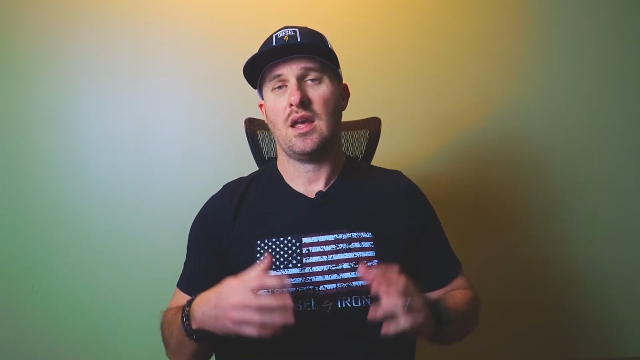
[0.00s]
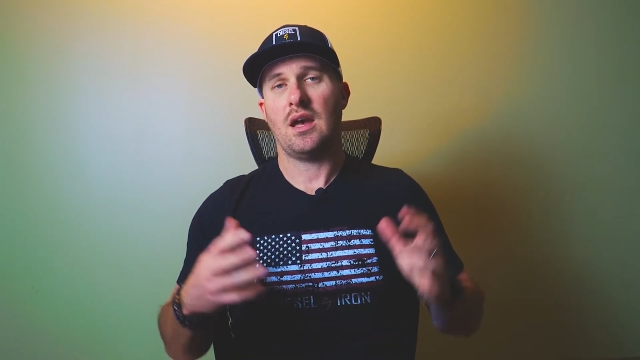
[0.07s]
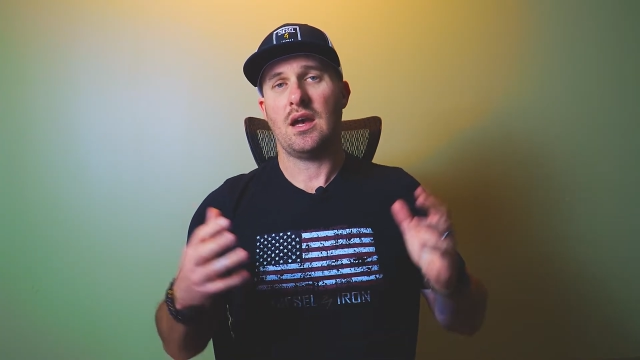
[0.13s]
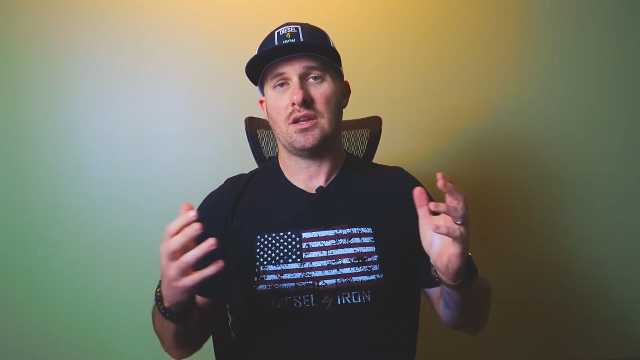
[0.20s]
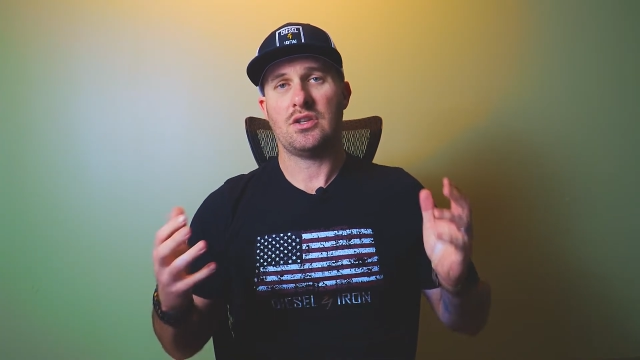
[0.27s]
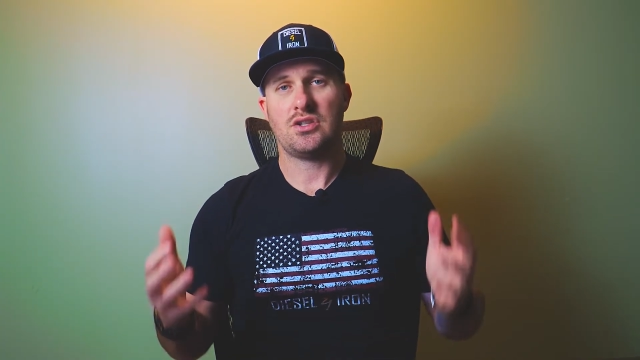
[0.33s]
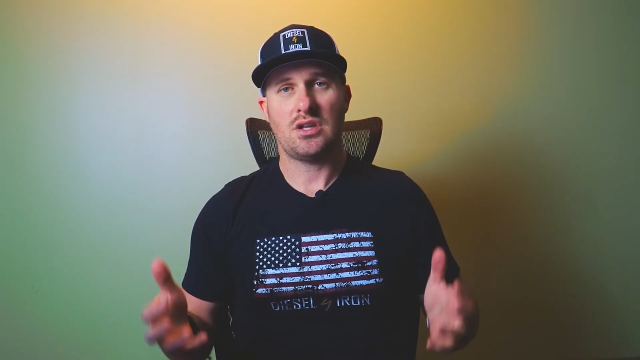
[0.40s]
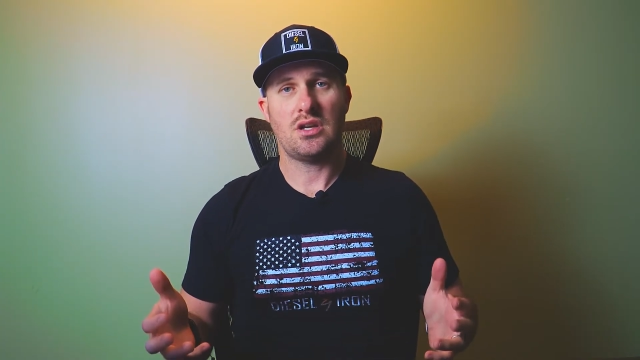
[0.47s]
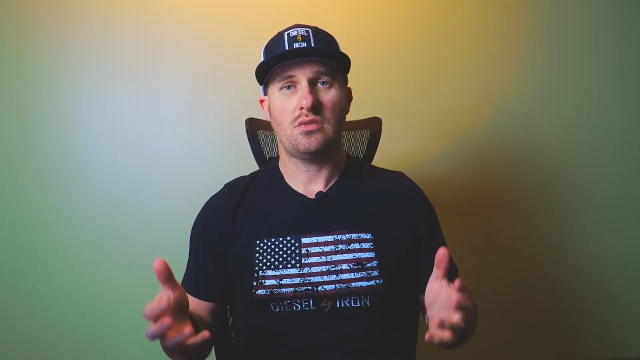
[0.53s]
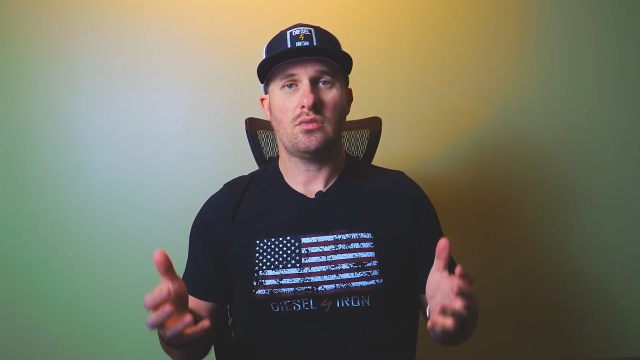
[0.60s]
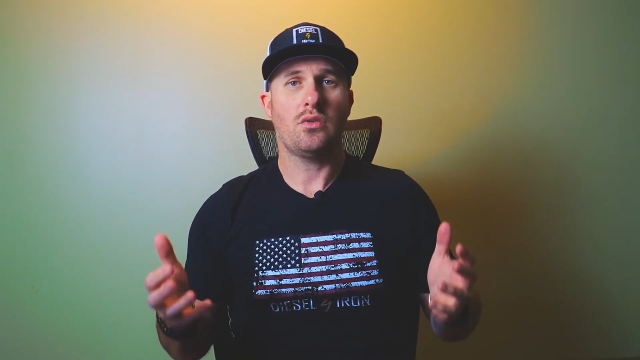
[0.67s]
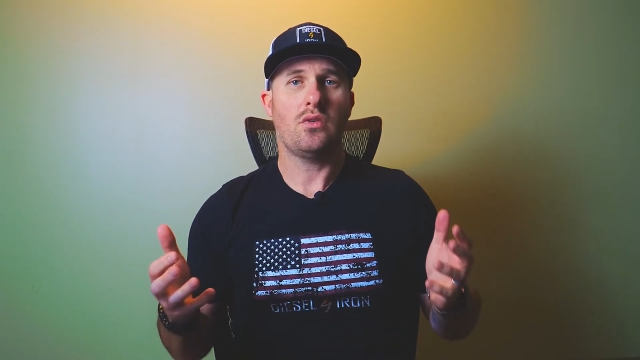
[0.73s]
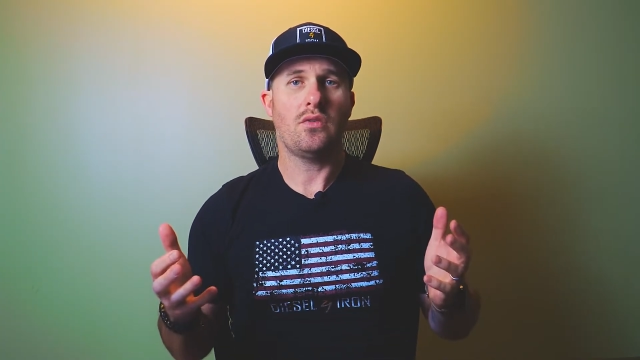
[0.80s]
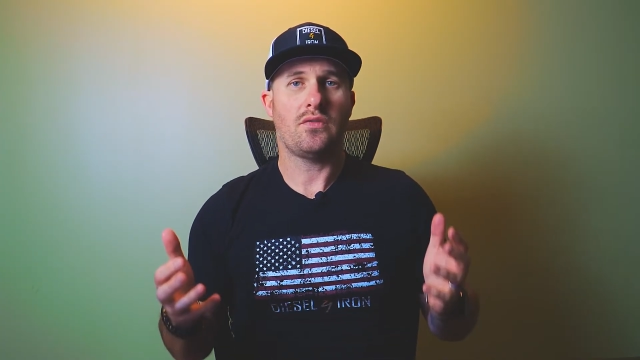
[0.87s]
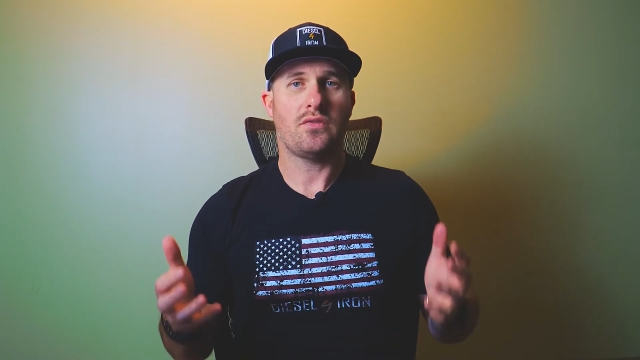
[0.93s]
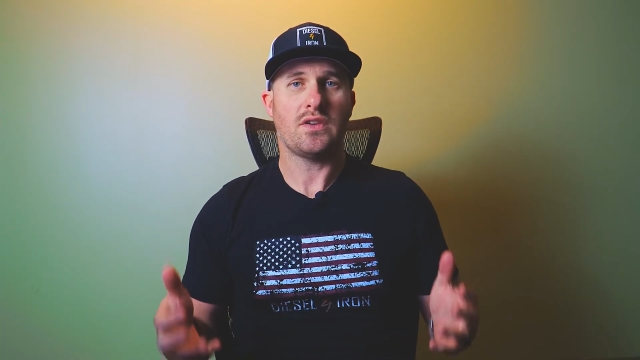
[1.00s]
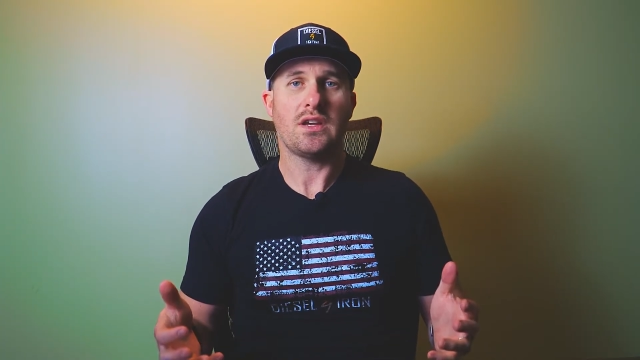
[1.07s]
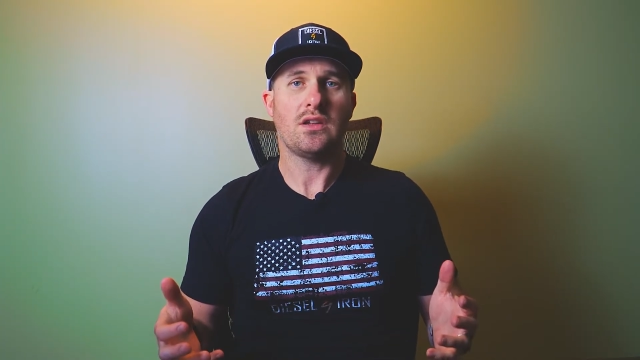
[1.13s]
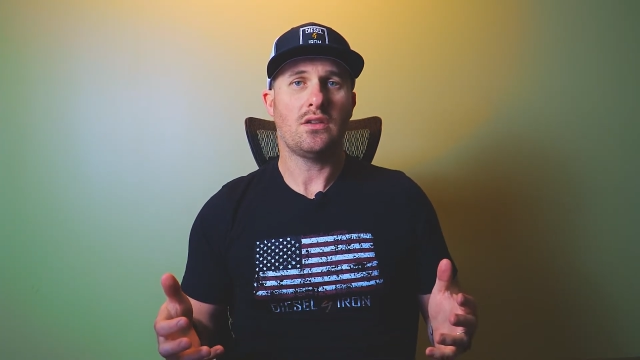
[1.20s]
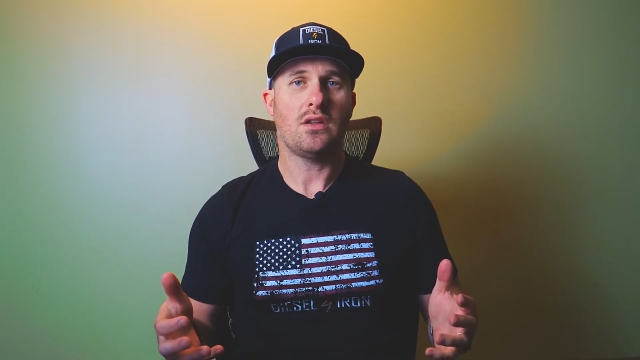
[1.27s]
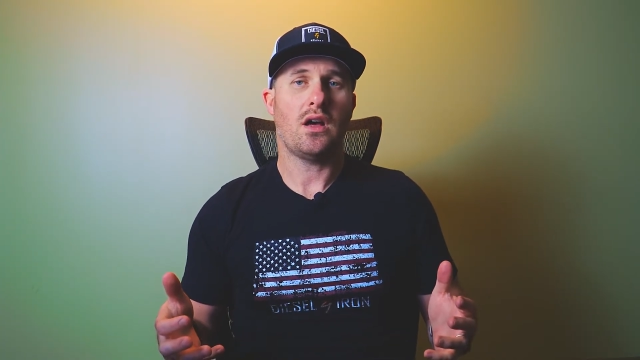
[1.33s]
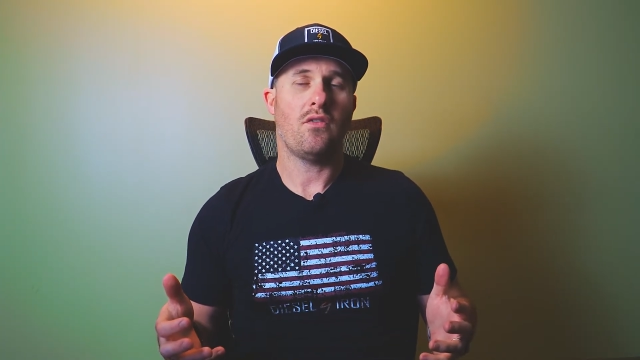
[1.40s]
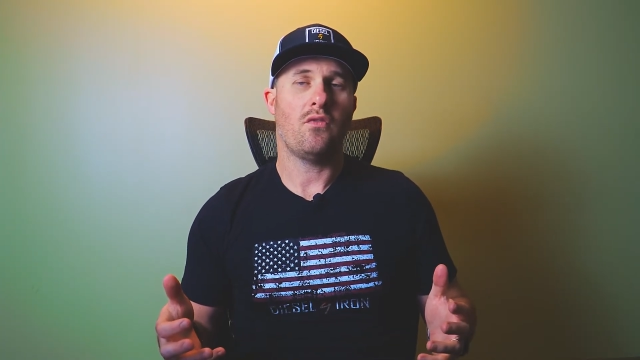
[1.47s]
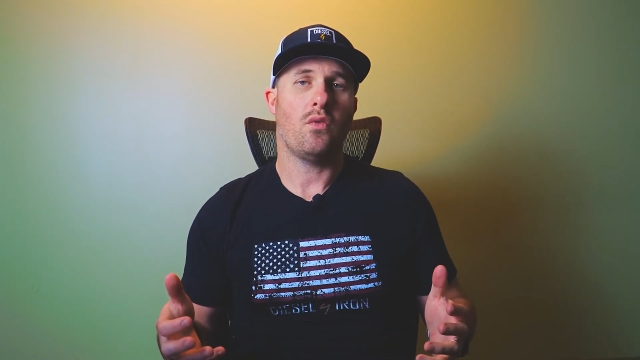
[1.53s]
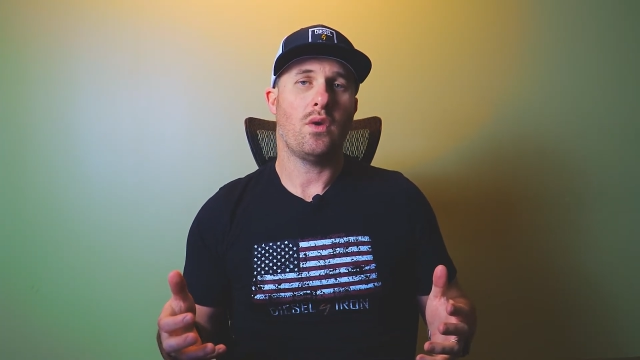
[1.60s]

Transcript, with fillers: a general feel of